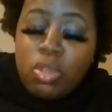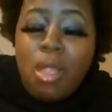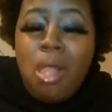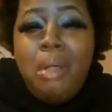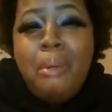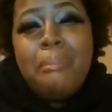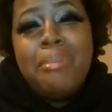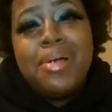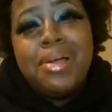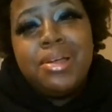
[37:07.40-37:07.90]

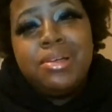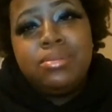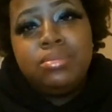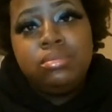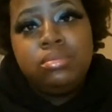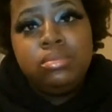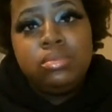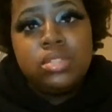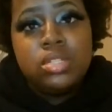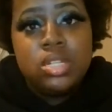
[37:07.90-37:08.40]
But
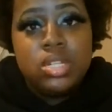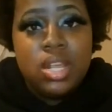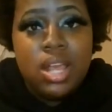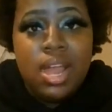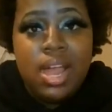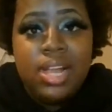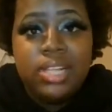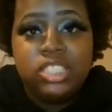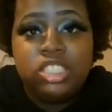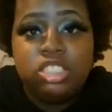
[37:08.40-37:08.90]
then
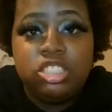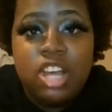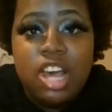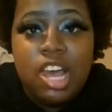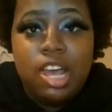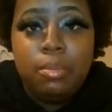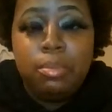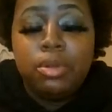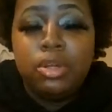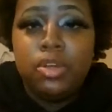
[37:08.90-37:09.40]
as
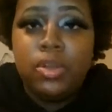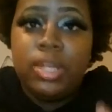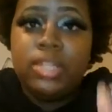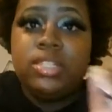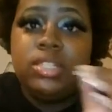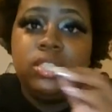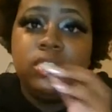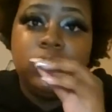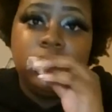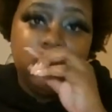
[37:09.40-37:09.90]
time
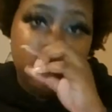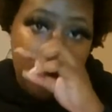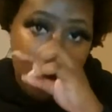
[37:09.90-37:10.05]
progresses,